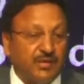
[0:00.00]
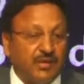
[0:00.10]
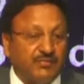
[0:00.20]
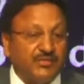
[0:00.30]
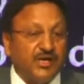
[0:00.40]

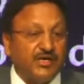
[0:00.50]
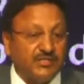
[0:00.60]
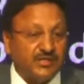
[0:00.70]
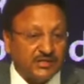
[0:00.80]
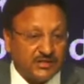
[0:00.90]

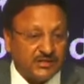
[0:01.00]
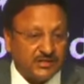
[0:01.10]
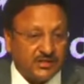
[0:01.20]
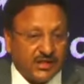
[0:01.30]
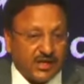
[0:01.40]
vigilant
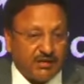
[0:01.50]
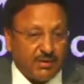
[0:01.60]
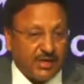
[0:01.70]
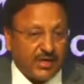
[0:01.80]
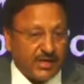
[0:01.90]
citizens, they can
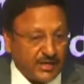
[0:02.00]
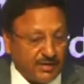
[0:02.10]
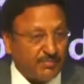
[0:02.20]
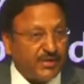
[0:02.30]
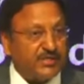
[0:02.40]
make any
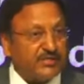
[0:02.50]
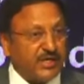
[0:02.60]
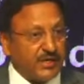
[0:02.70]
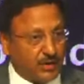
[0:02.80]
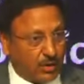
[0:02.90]
complaints.
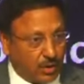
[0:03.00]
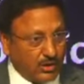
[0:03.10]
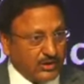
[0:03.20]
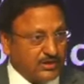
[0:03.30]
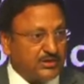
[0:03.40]
And
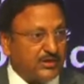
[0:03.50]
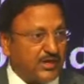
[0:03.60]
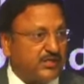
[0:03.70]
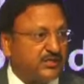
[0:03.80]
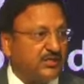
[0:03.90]
all these
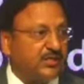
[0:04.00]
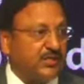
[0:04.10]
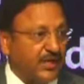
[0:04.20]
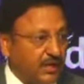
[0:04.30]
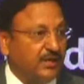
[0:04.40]
details in
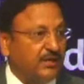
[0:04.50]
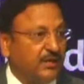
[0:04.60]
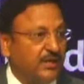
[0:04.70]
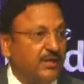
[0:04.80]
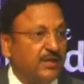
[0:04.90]
detail,
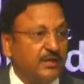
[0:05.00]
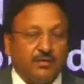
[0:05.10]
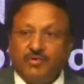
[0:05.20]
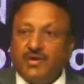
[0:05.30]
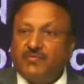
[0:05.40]

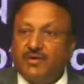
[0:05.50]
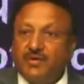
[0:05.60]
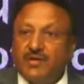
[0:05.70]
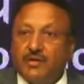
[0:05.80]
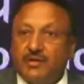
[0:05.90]
we have
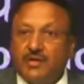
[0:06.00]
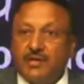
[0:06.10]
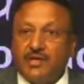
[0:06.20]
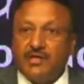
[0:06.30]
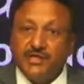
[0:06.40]
given
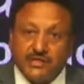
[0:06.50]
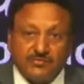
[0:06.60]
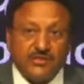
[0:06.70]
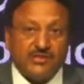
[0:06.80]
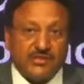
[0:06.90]
in each
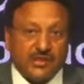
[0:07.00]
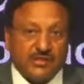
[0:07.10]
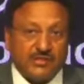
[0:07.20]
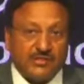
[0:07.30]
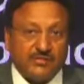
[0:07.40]
of these
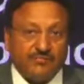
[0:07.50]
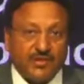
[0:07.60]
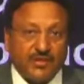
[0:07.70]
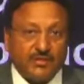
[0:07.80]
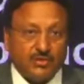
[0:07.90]
states
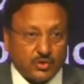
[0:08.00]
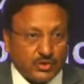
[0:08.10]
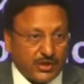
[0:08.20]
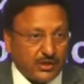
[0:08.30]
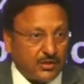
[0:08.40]
so that